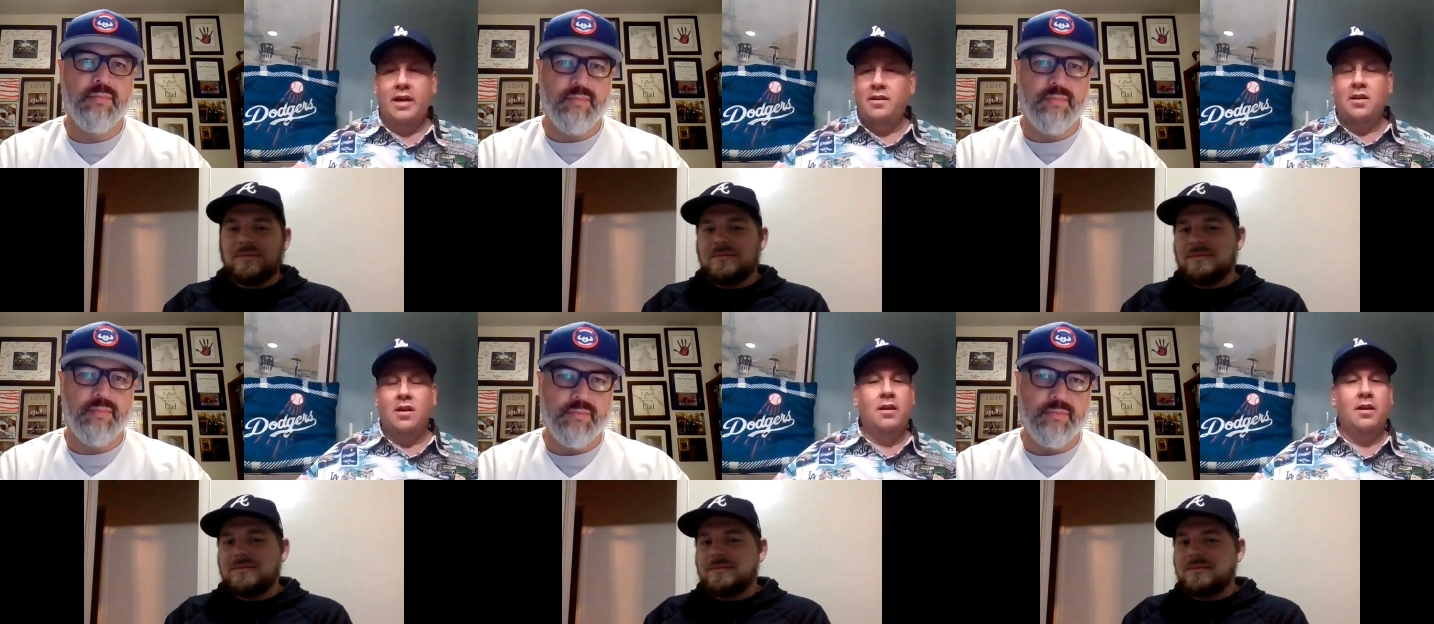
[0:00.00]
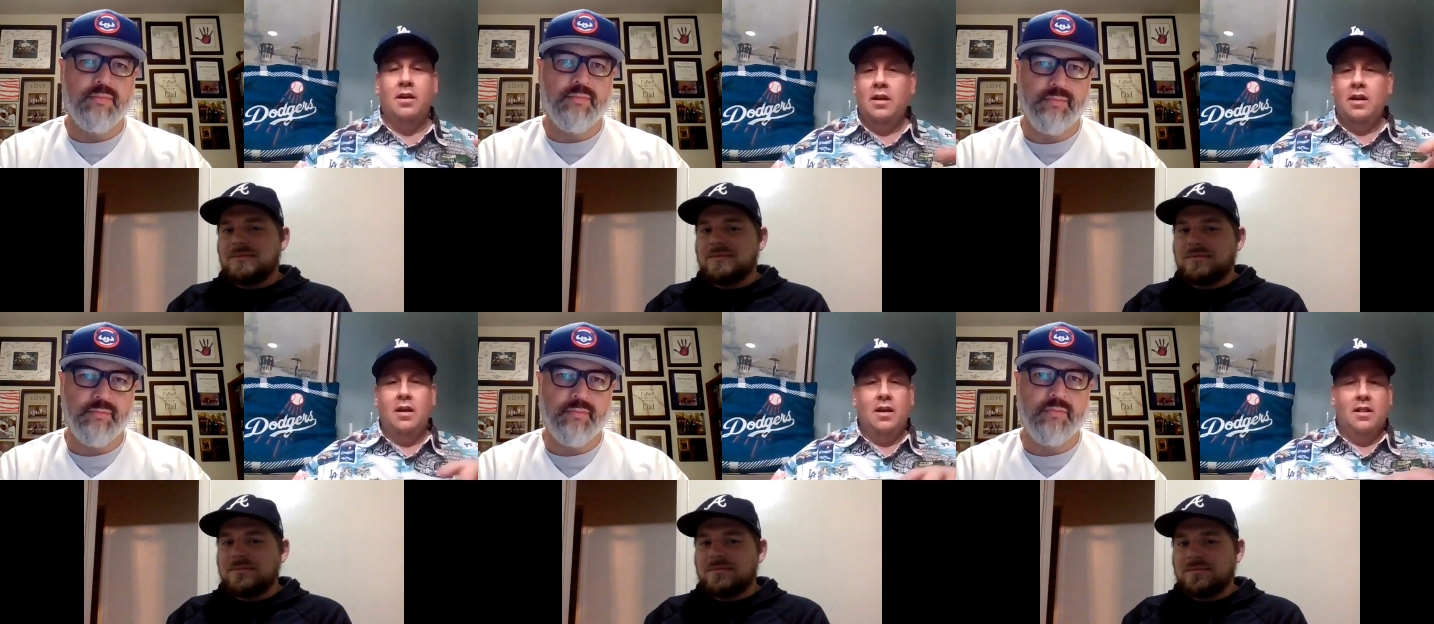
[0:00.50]
Speaker 1: had done it
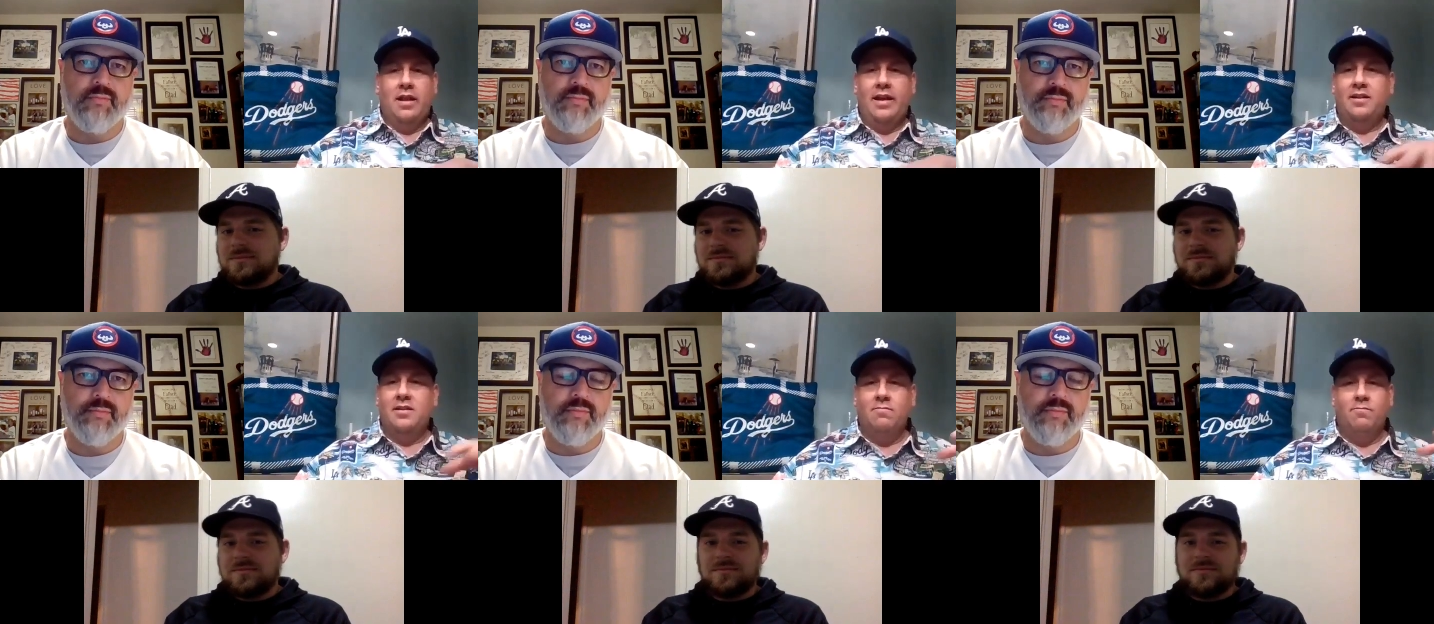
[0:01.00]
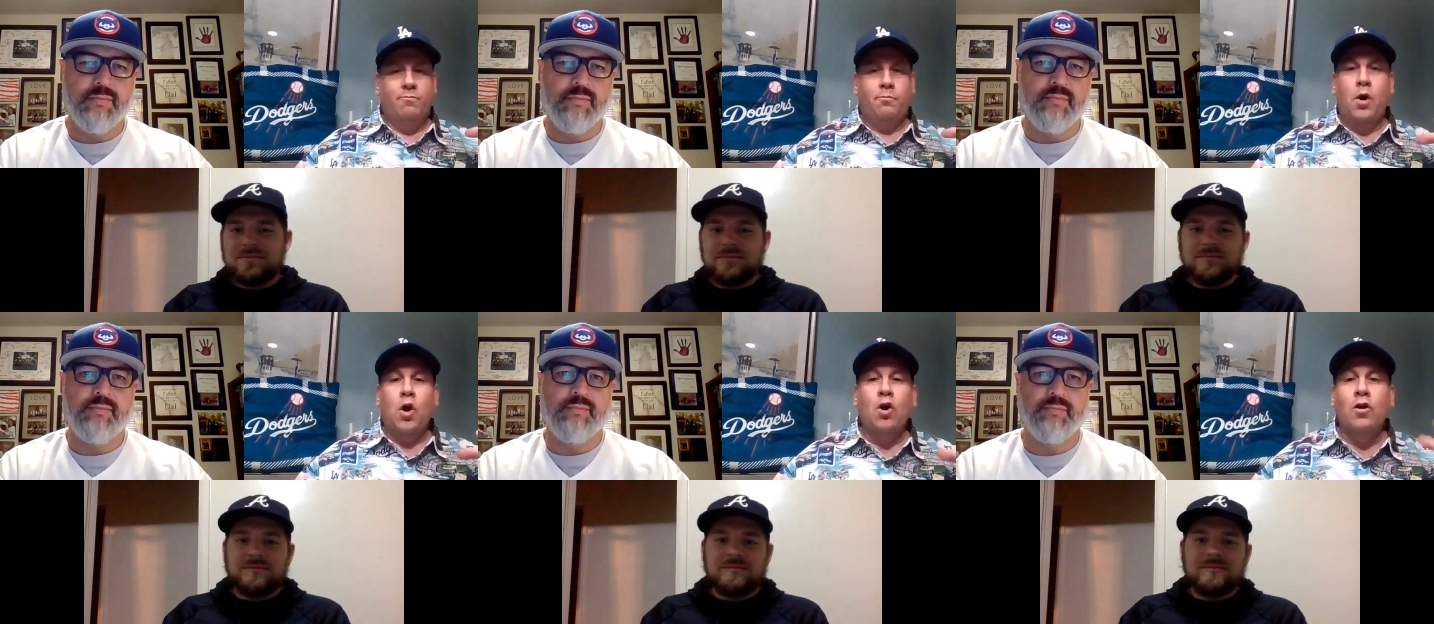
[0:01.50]
like
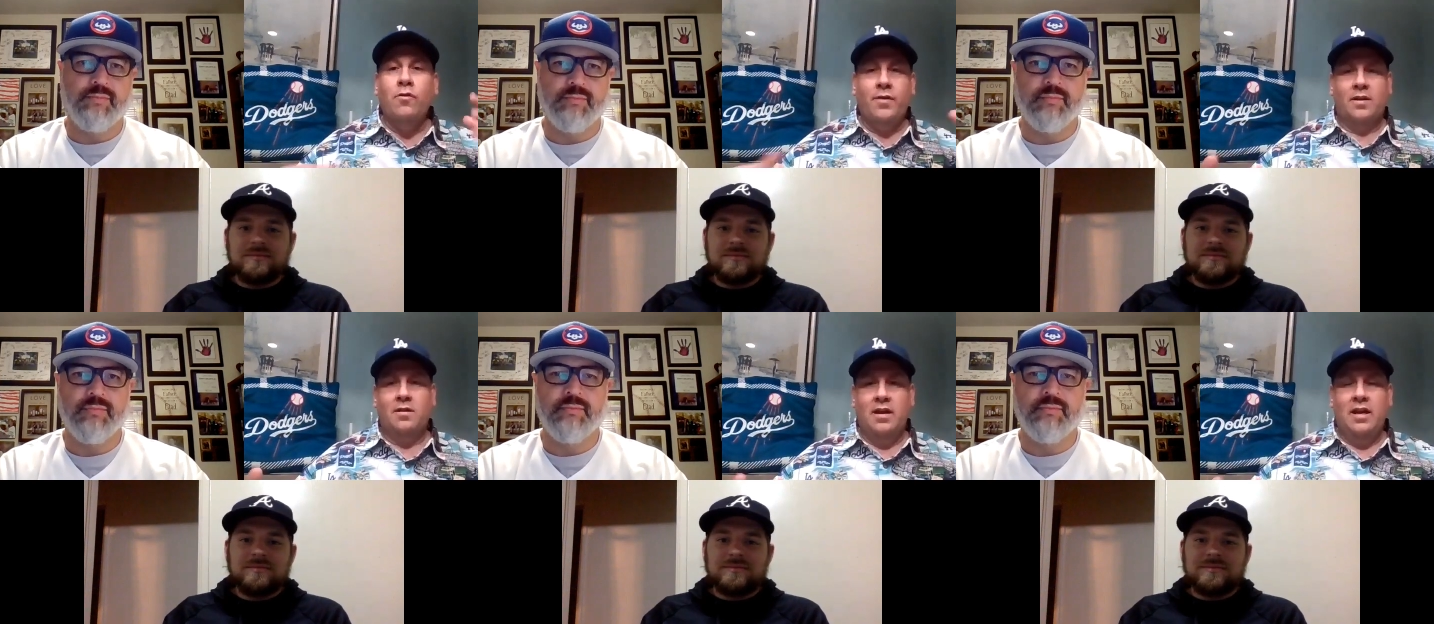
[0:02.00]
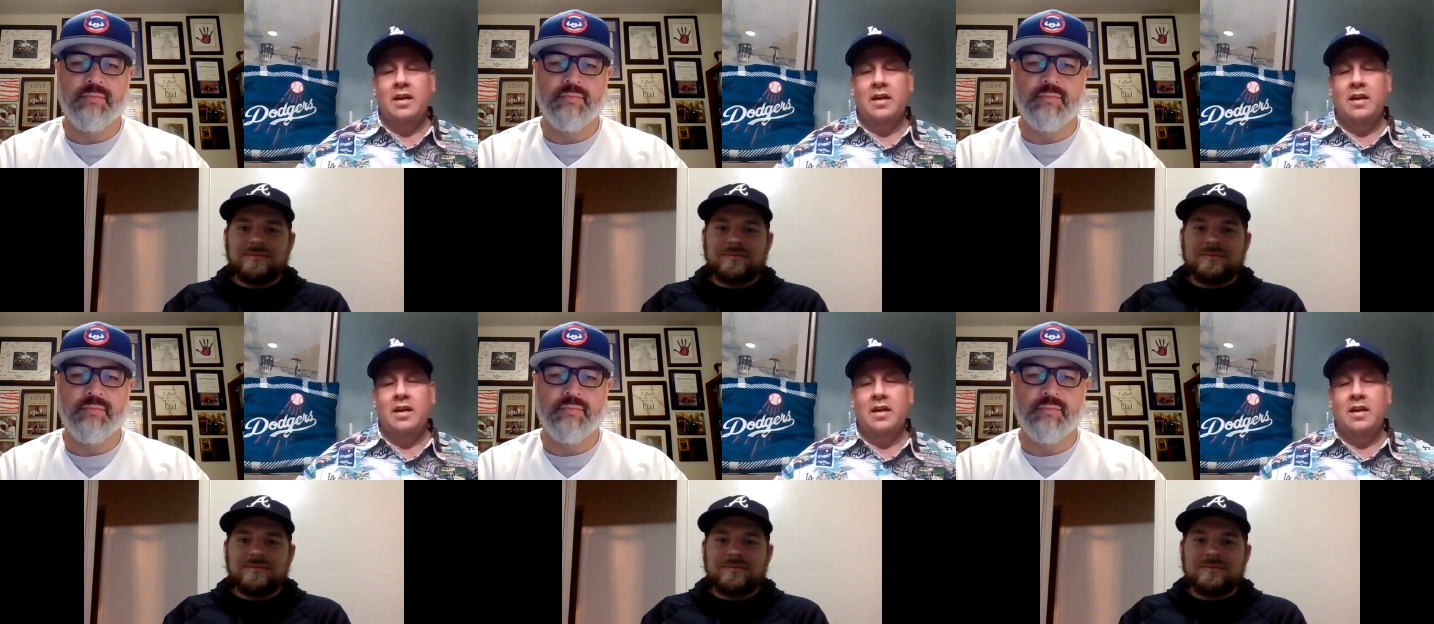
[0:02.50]
perfectly.